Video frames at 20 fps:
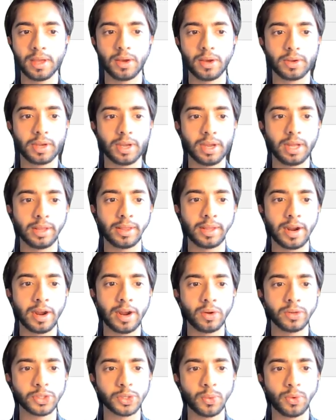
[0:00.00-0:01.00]
Okay, and then I
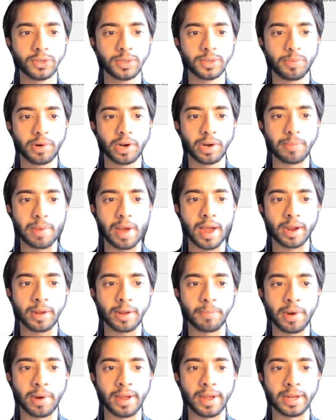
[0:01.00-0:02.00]
also want to bring
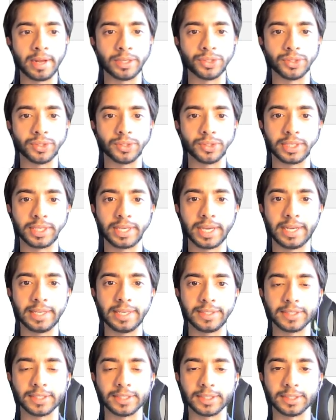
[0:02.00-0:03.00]
back my engine
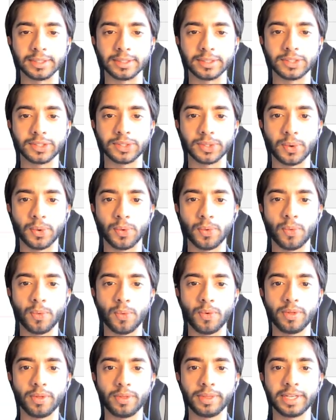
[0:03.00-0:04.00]
casing. So
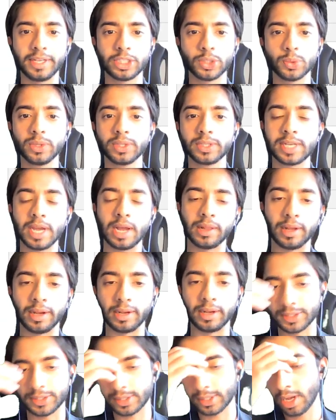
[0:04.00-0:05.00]
this will tell
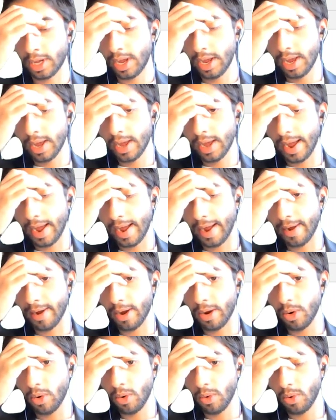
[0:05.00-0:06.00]
us
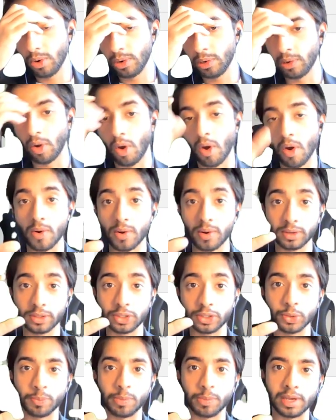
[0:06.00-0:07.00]
how long
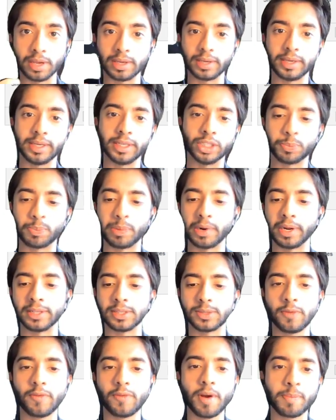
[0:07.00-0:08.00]
to make each blade.
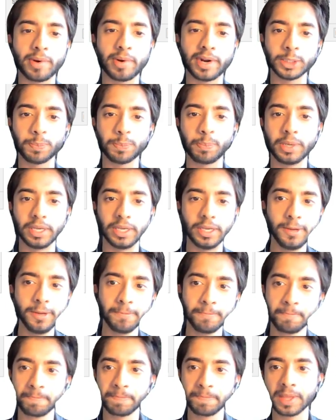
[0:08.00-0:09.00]
So if I press P,
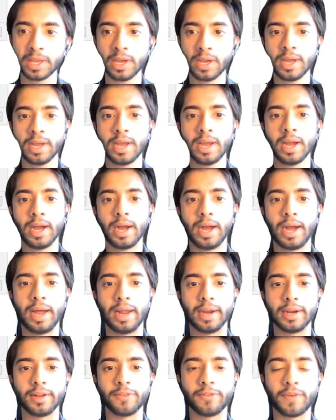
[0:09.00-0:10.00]

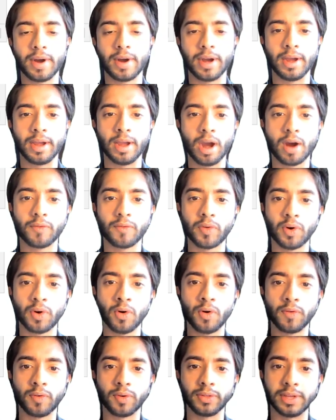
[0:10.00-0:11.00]
and if I hover
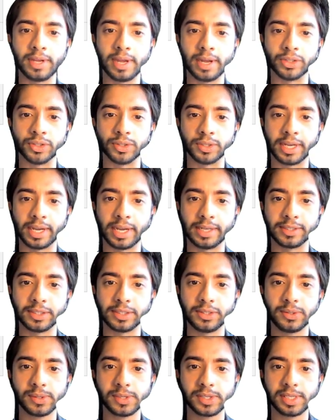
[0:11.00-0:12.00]
over the engine
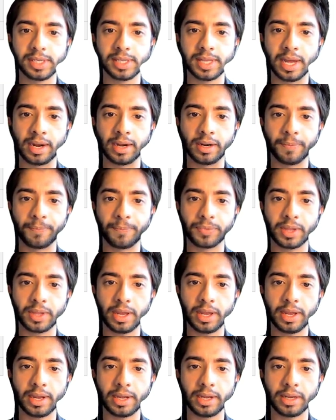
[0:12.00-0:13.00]
casing, you'll see that
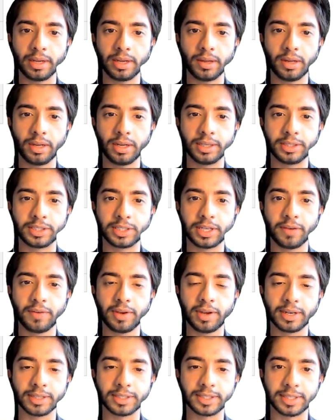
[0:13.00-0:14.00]
it's
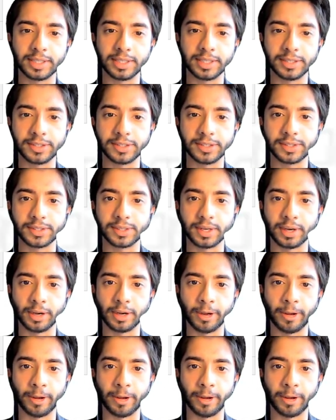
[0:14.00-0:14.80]
giving us this